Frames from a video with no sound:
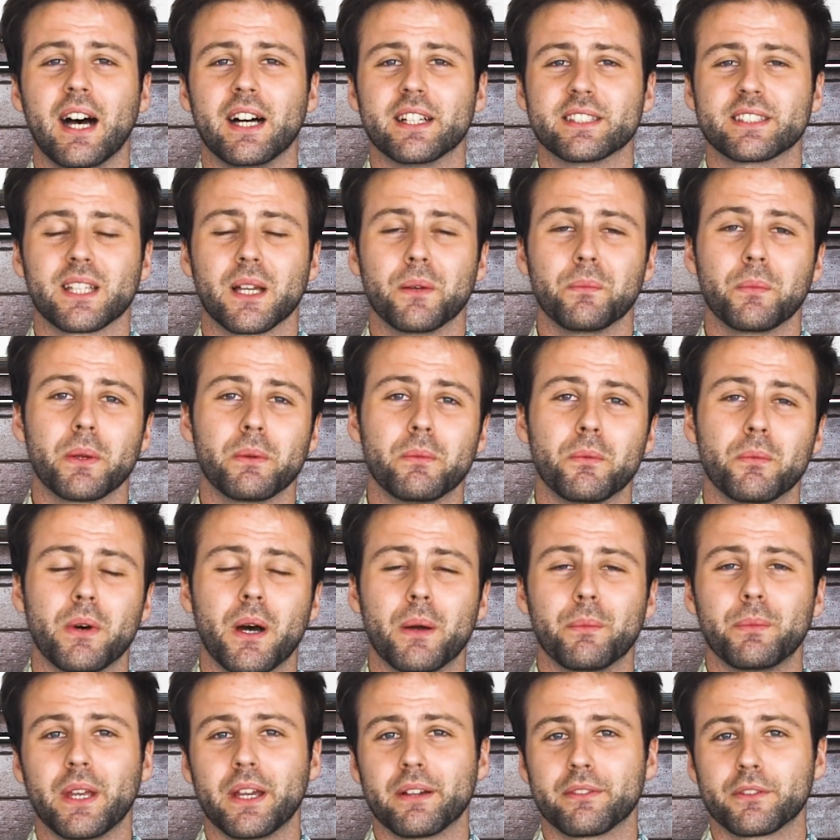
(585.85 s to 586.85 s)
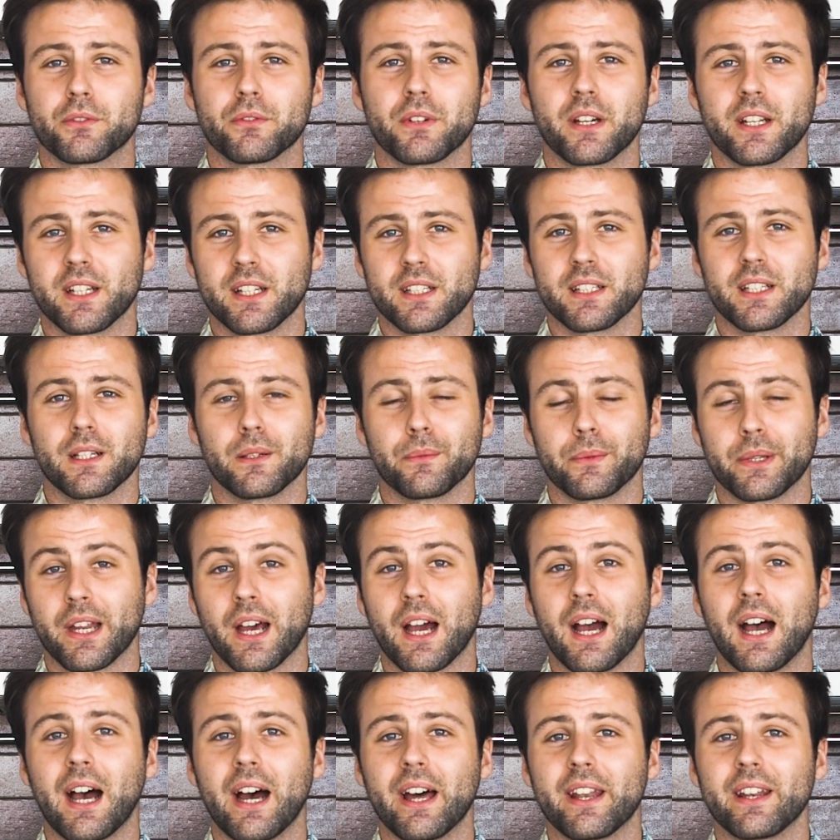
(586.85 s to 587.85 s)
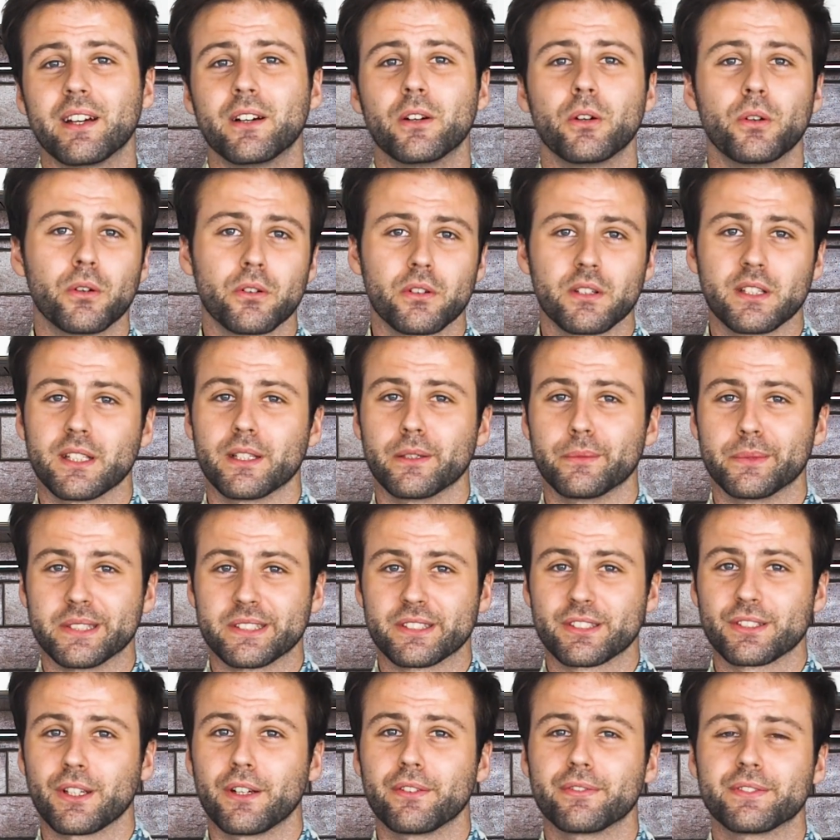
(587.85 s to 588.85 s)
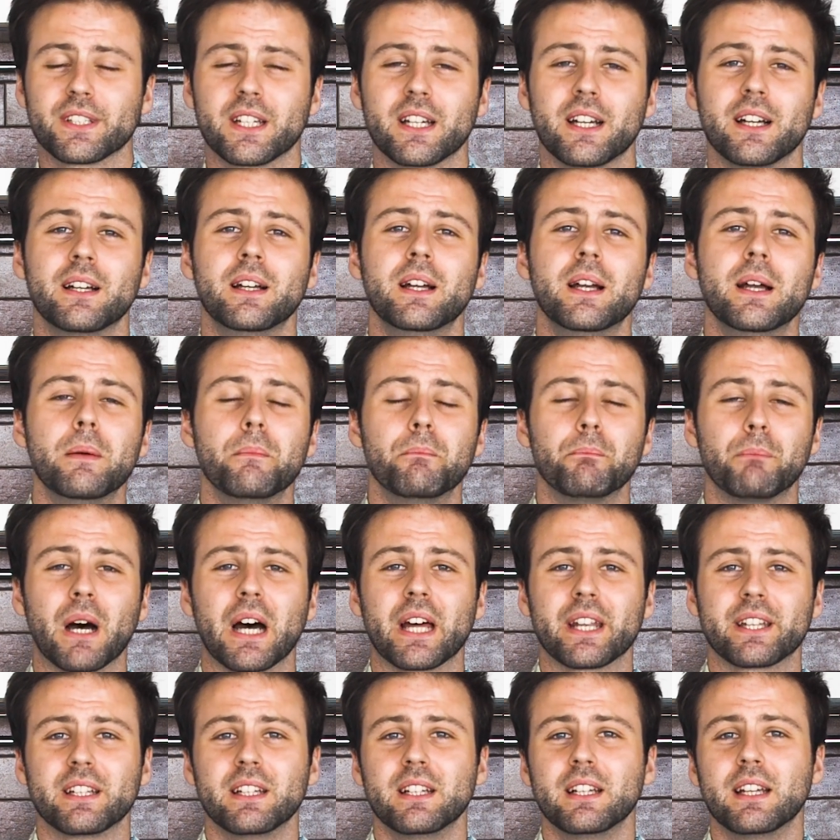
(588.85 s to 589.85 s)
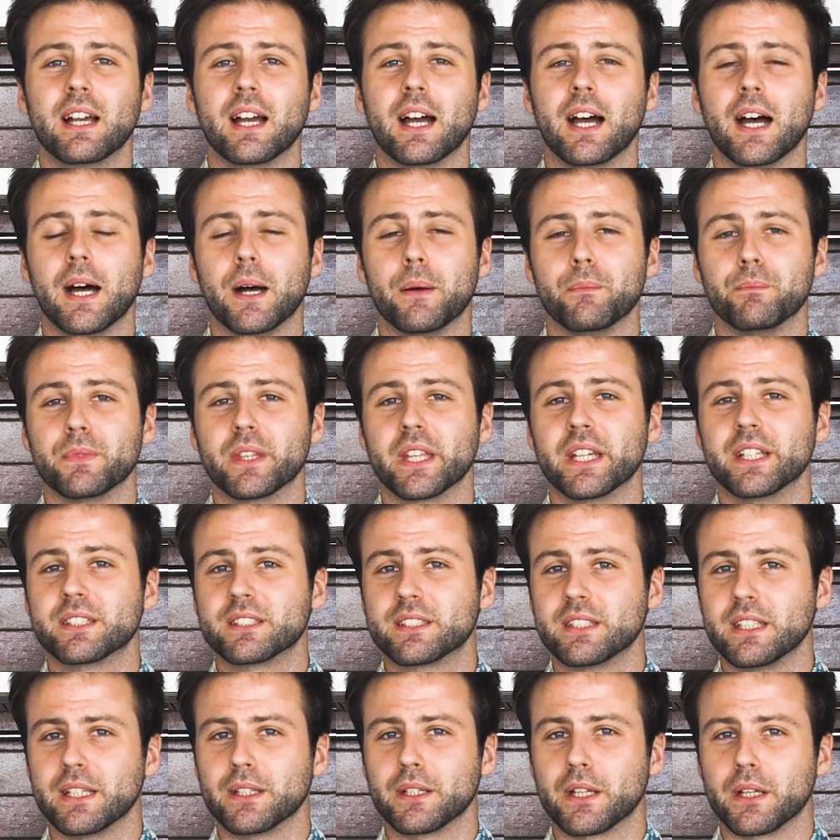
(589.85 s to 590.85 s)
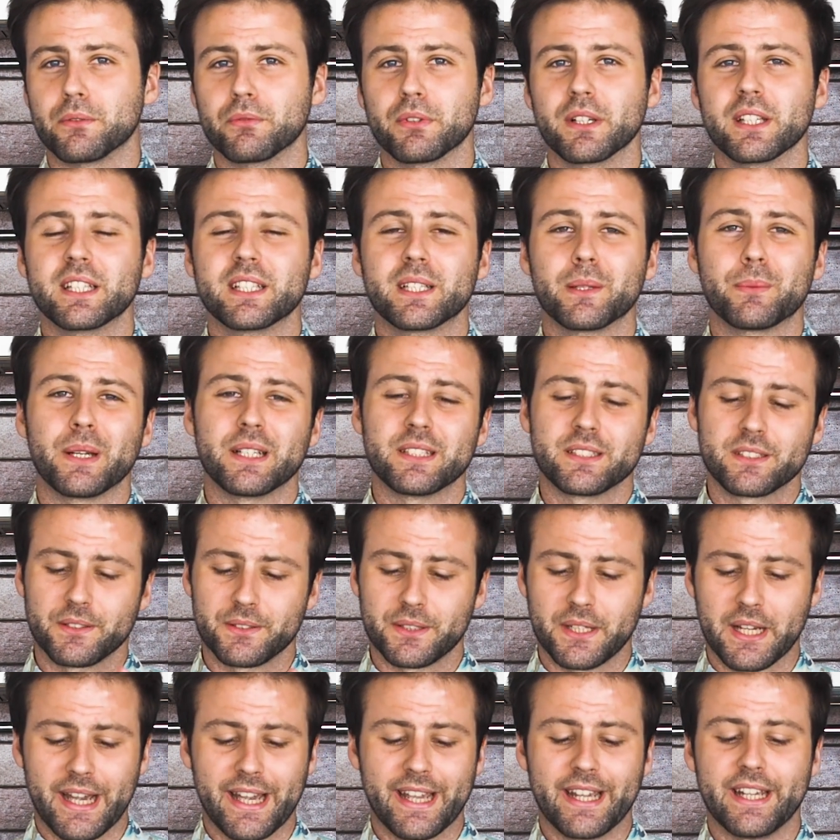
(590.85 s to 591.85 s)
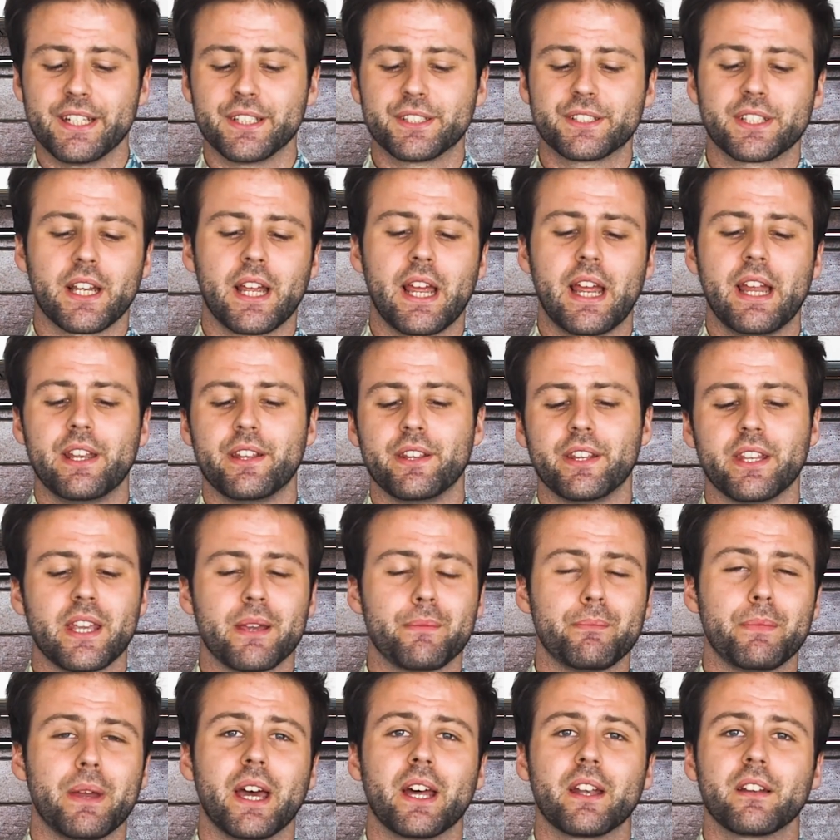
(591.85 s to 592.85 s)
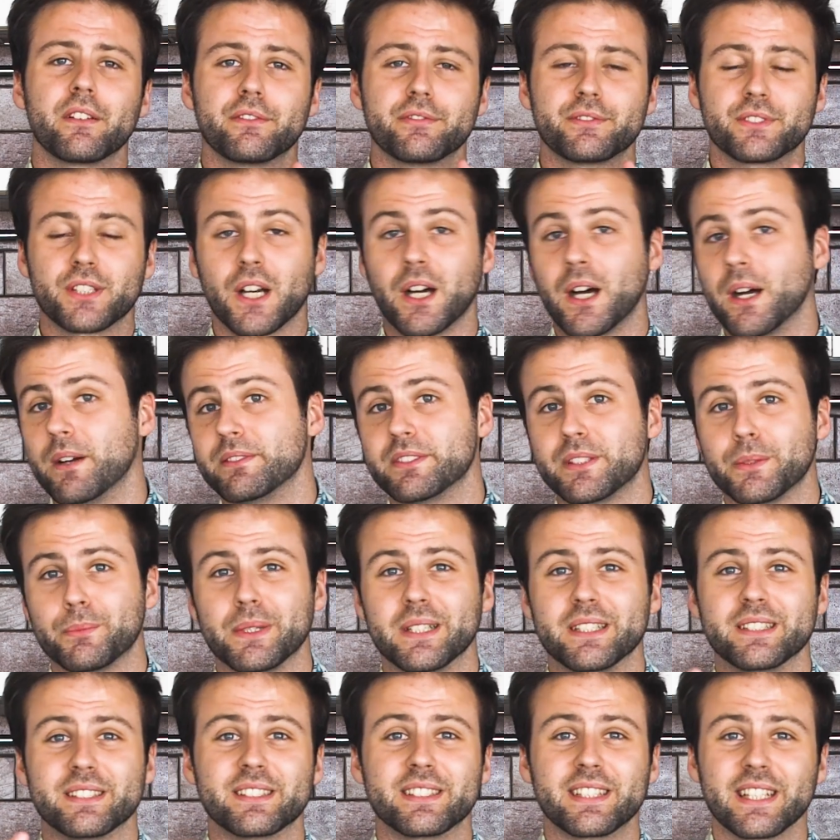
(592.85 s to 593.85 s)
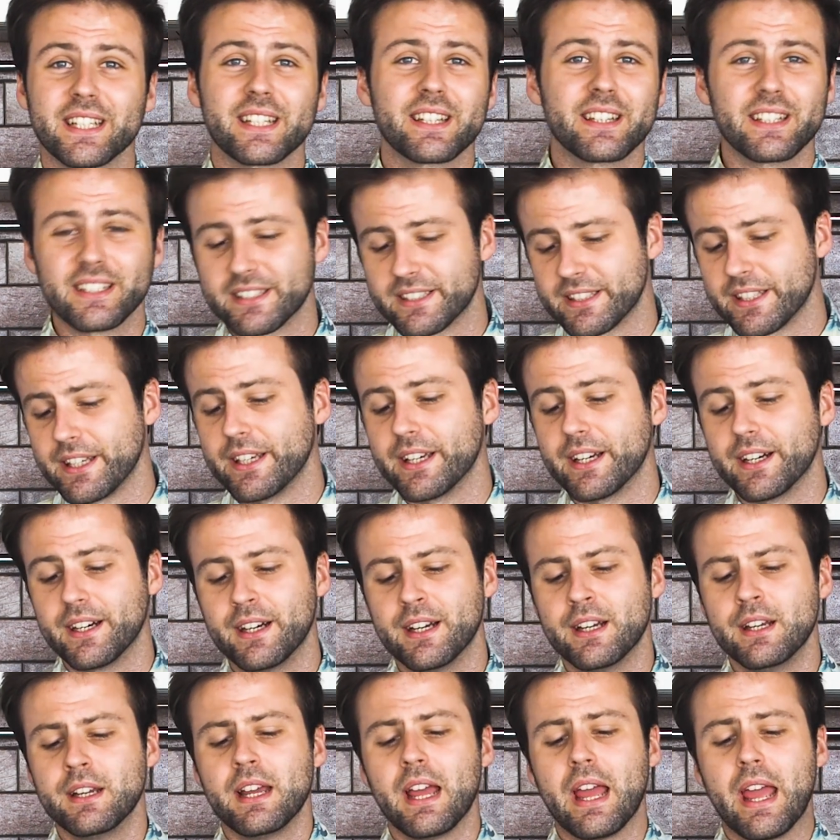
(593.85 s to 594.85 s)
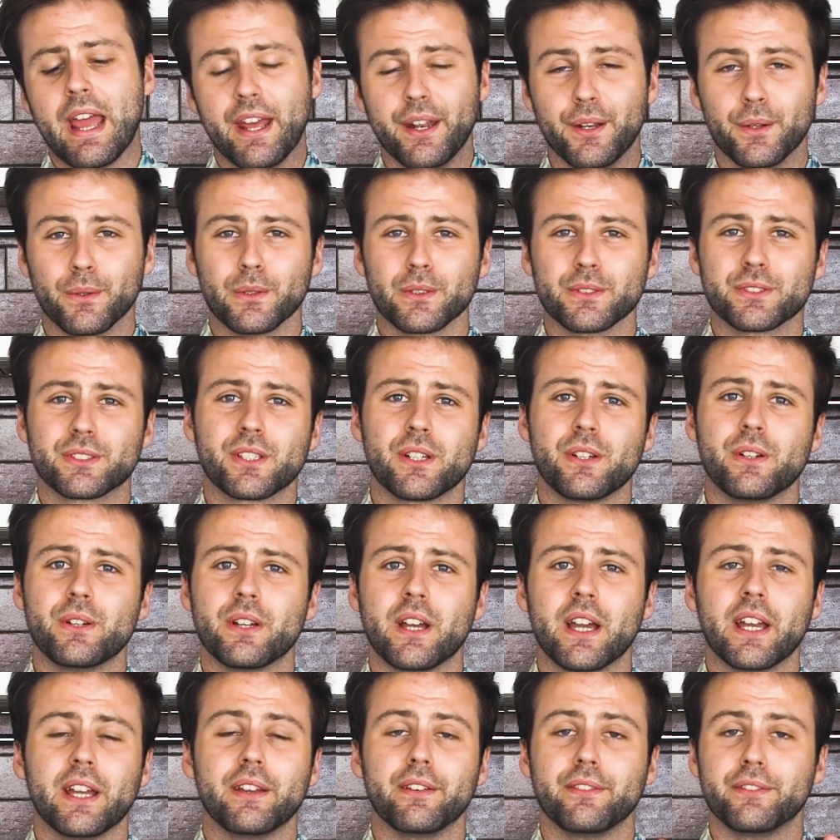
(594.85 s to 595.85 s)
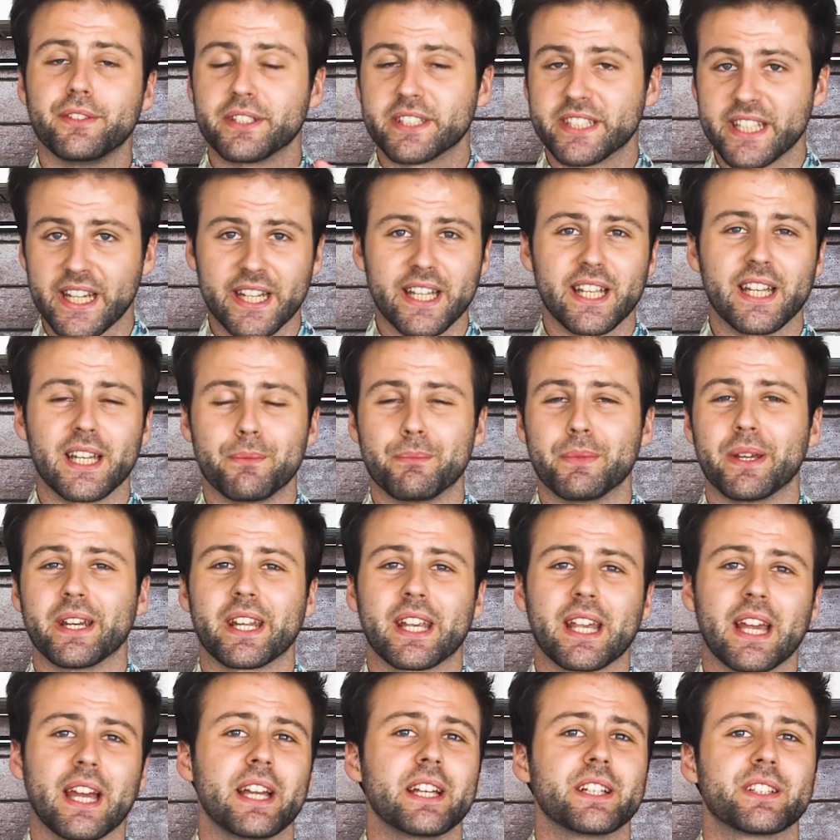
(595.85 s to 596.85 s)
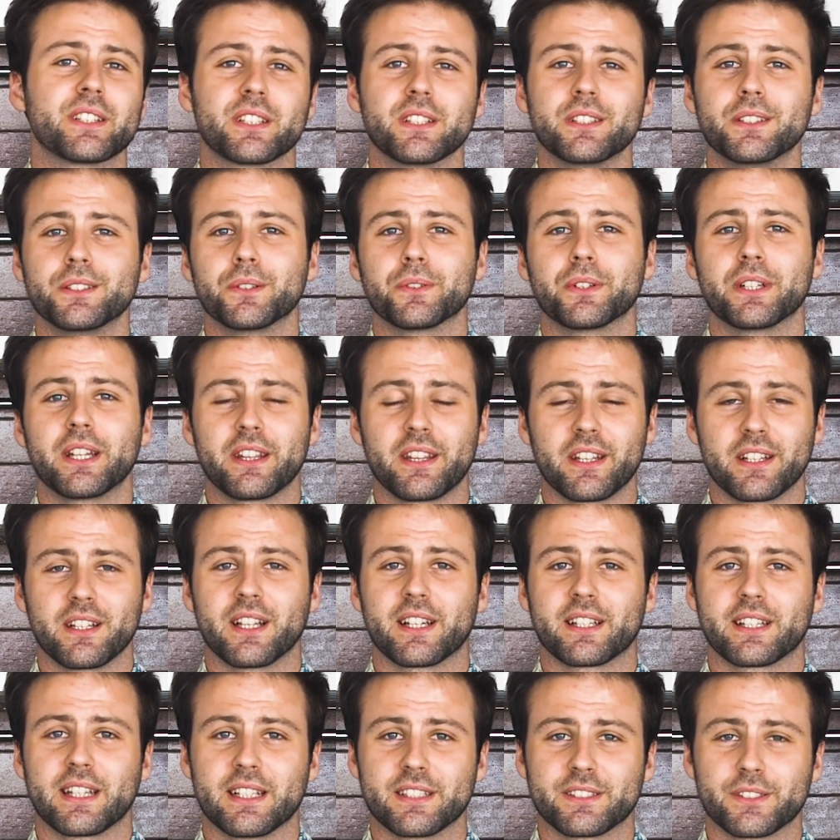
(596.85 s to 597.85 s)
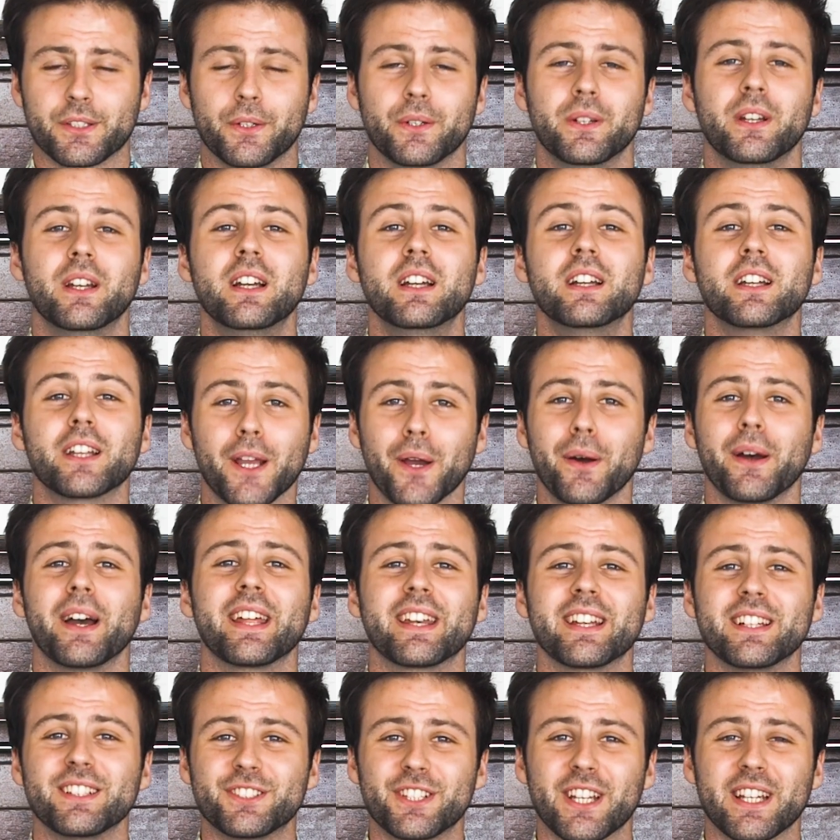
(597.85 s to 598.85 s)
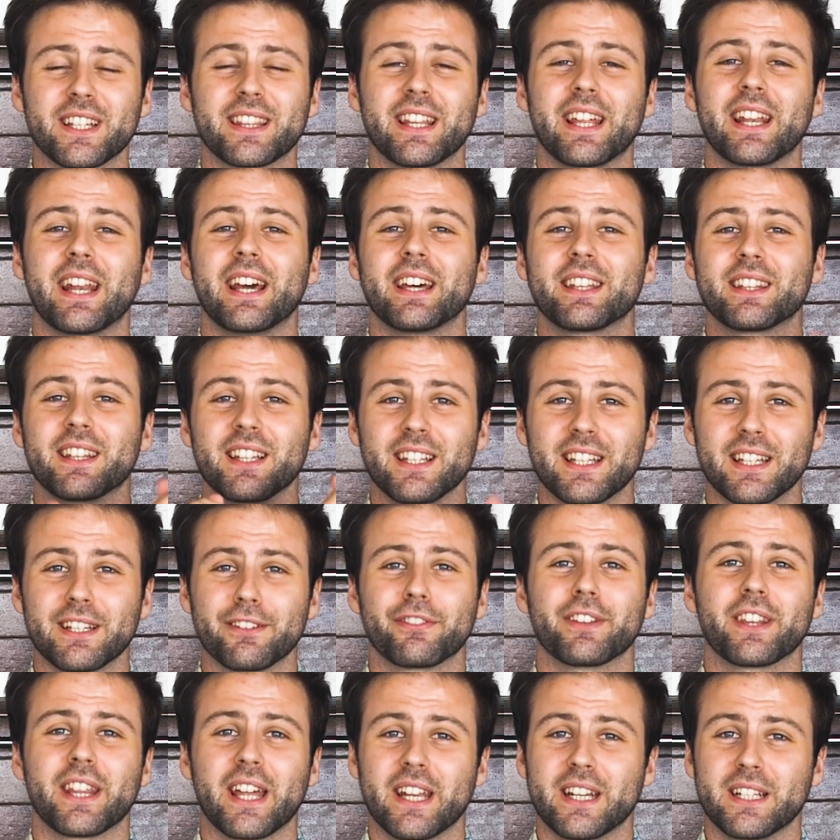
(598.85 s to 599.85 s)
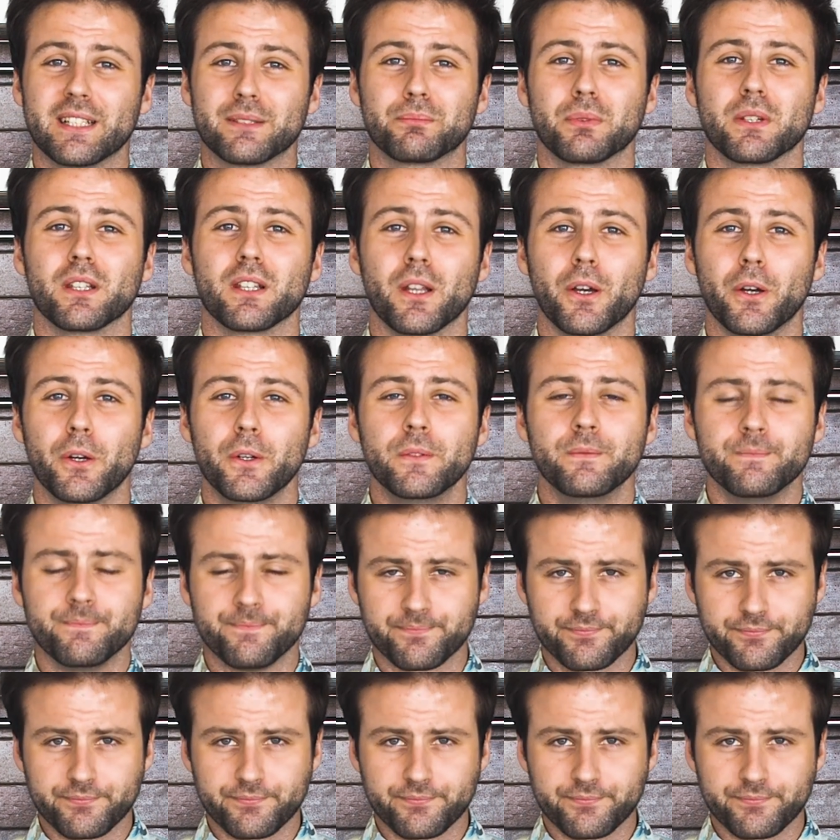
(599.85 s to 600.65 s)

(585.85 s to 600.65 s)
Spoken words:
Some people might be able to run a little bit harder or a little bit softer, but it really depends on your age and the amount of times you've been sick this year, and also if you're taking any medication or anything like that. So go ahead and check that out. The link for that is below.